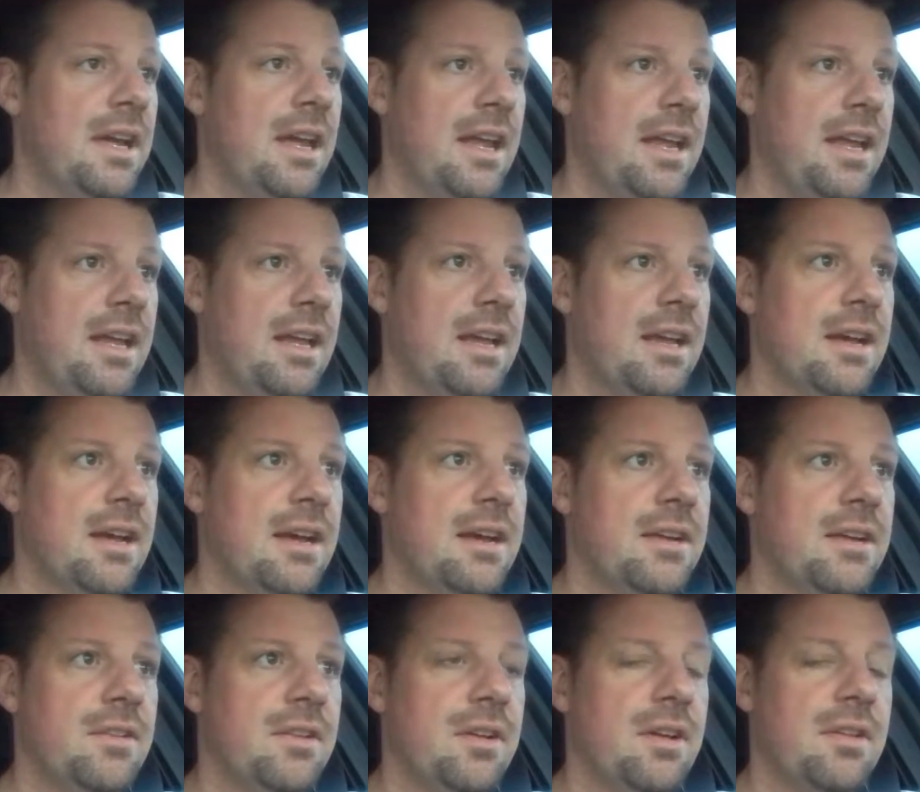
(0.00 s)

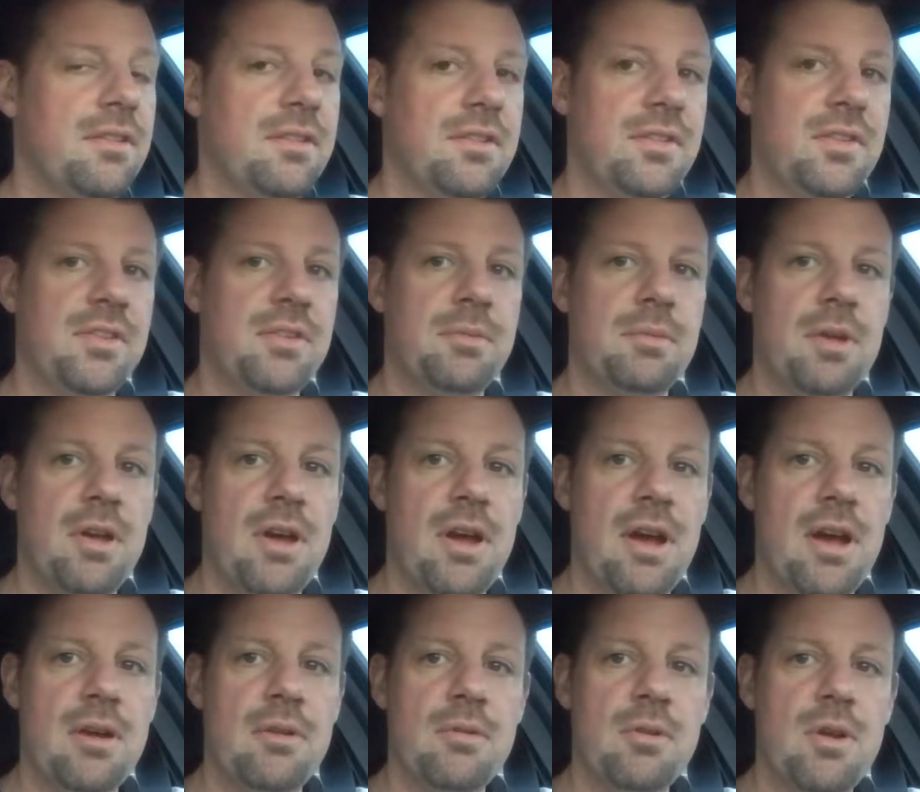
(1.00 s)
and this is
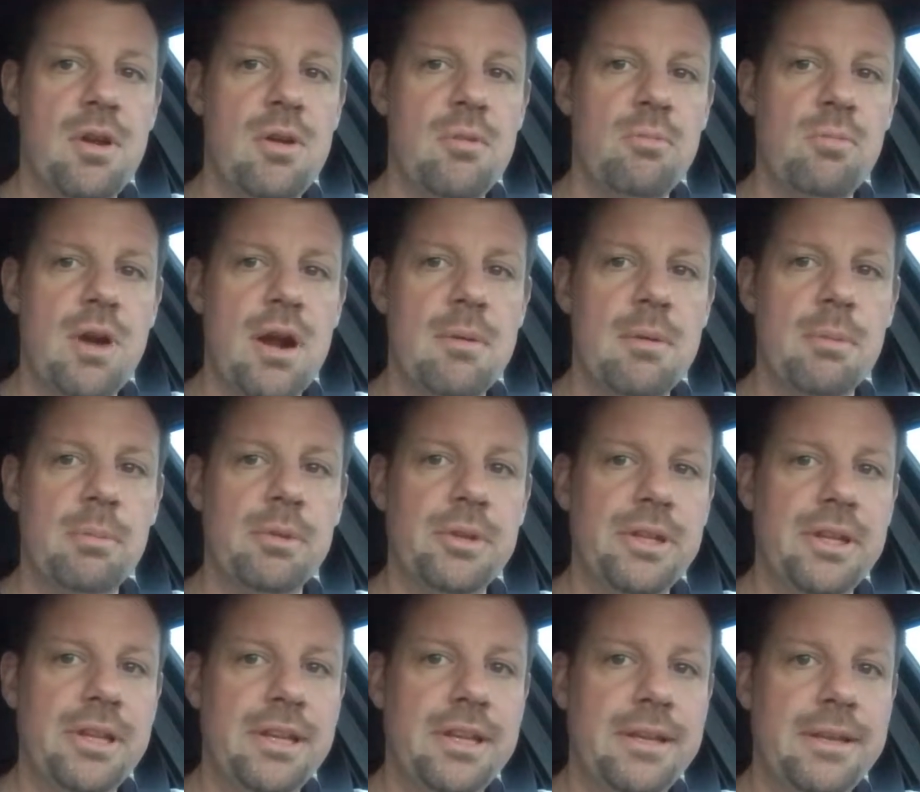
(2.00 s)

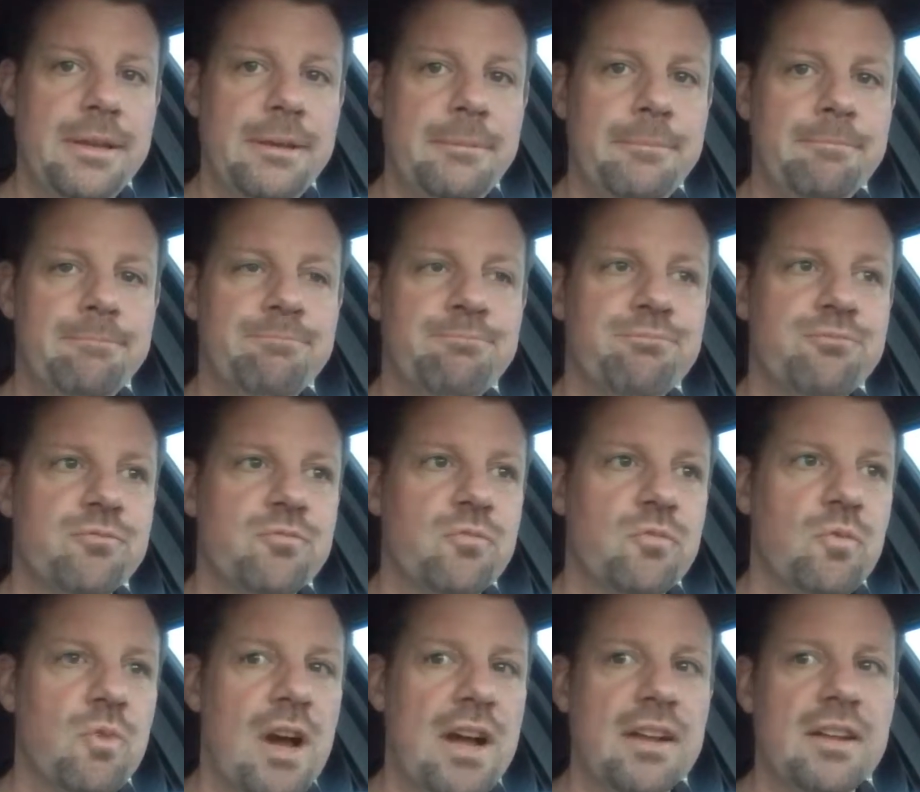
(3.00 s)
probably.
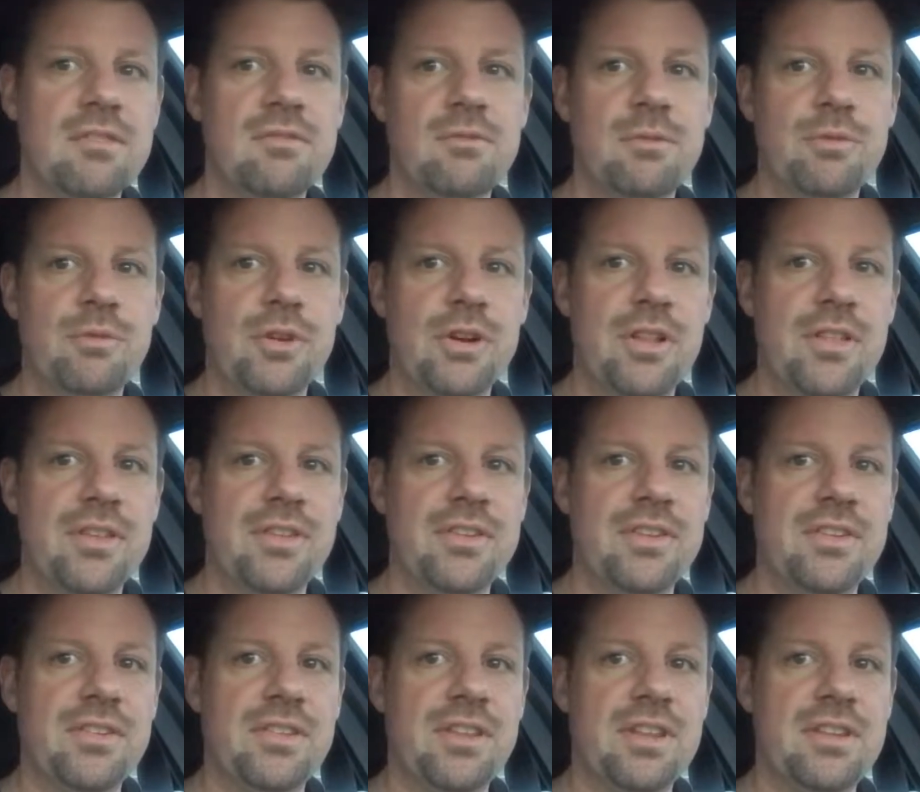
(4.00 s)
I refer to this
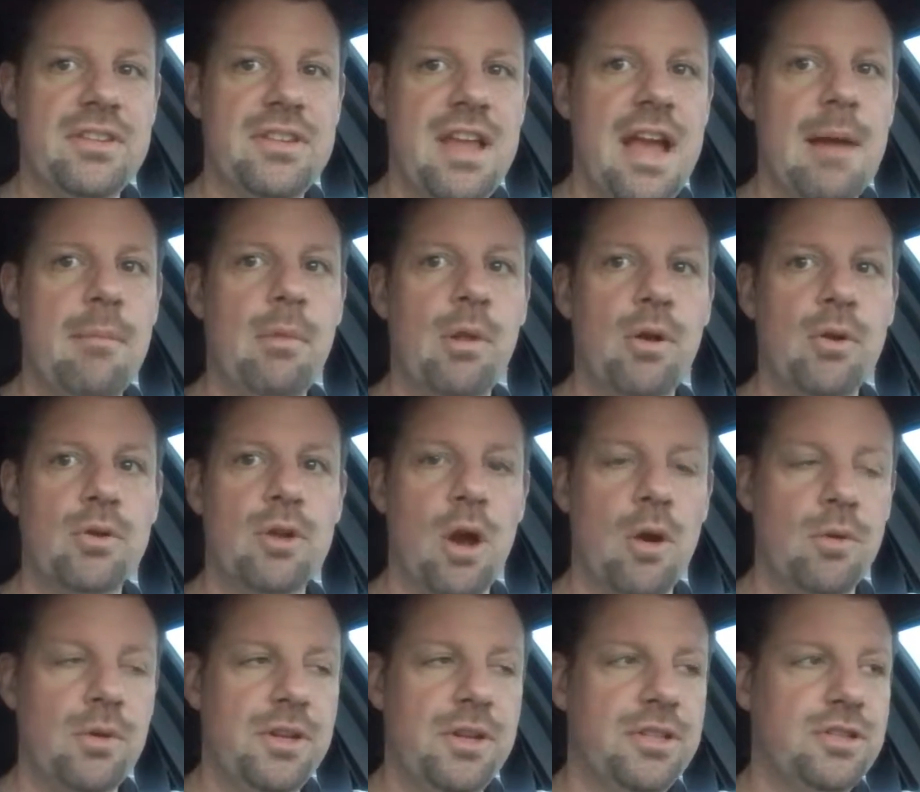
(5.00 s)
as the Diablo
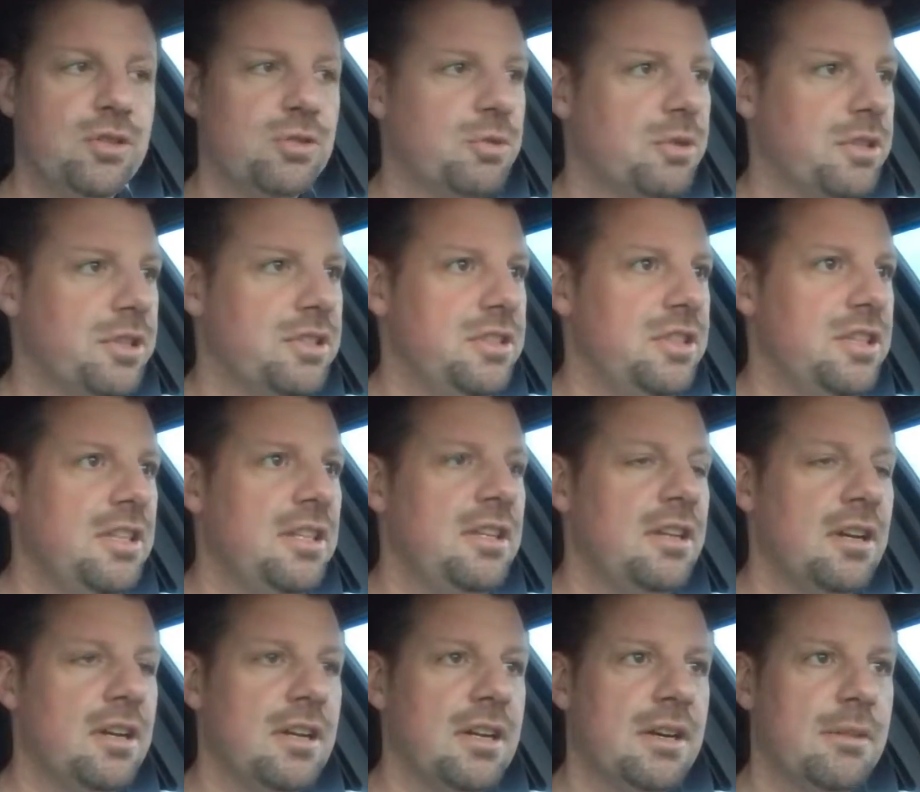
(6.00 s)
Cody trilogy
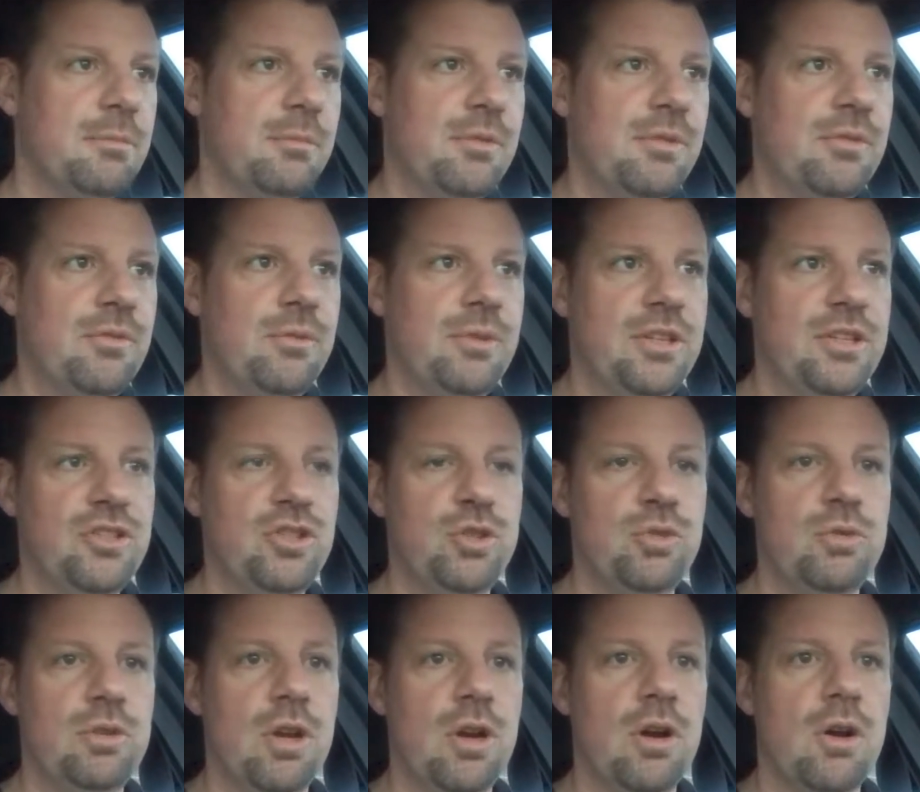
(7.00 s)
between
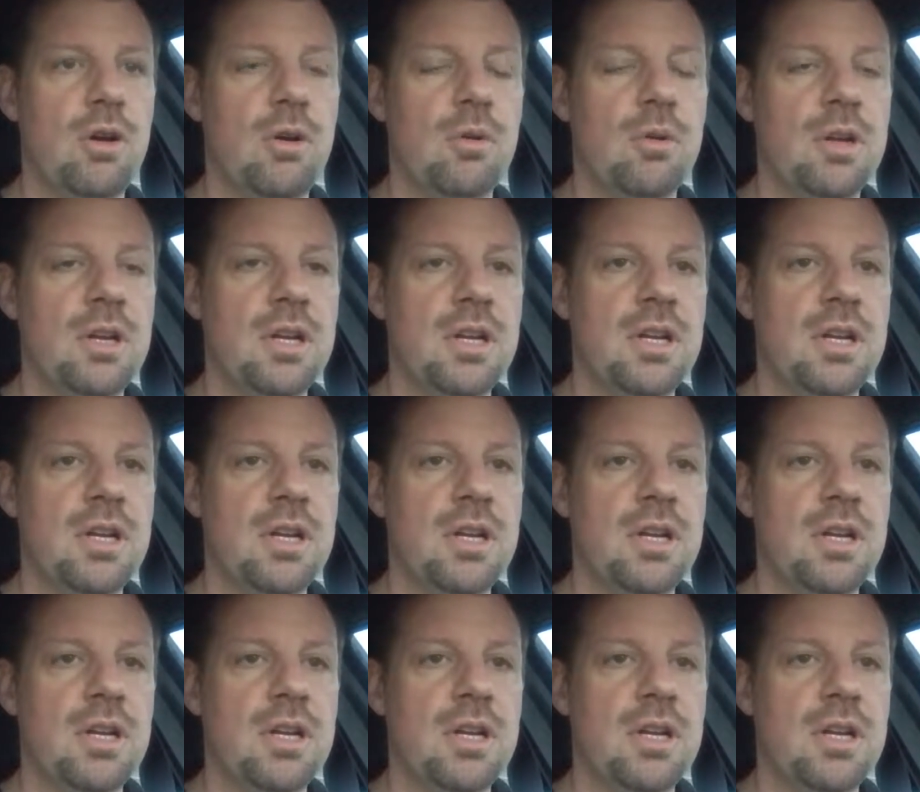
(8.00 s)
Juno,